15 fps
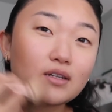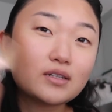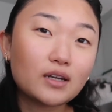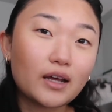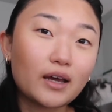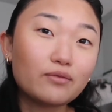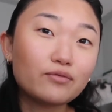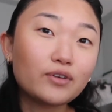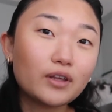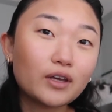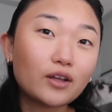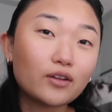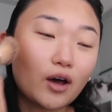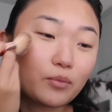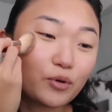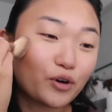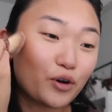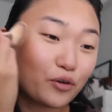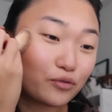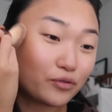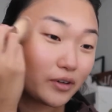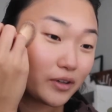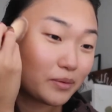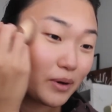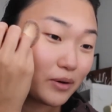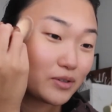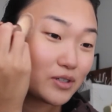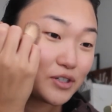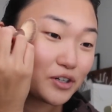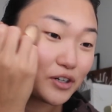Today, I'm feeling a lot more hopeful
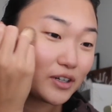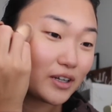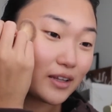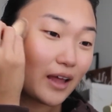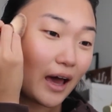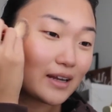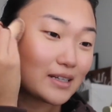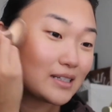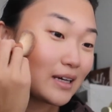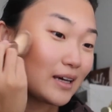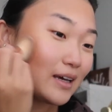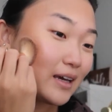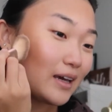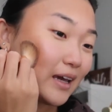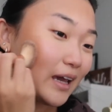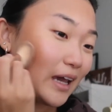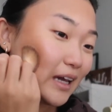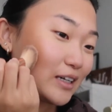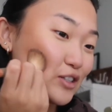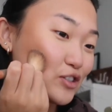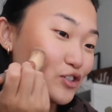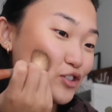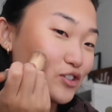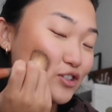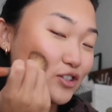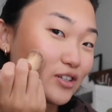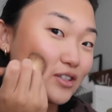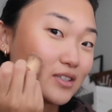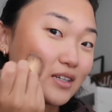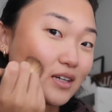about turning that age.
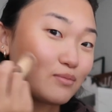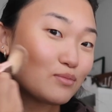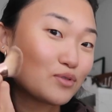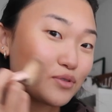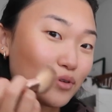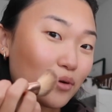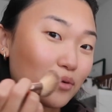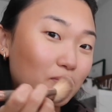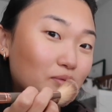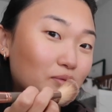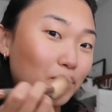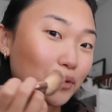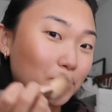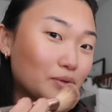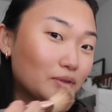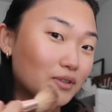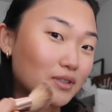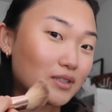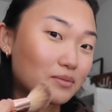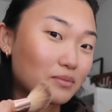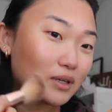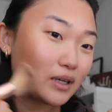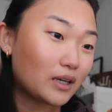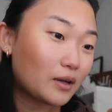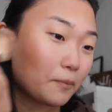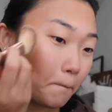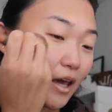Just seems so old to me.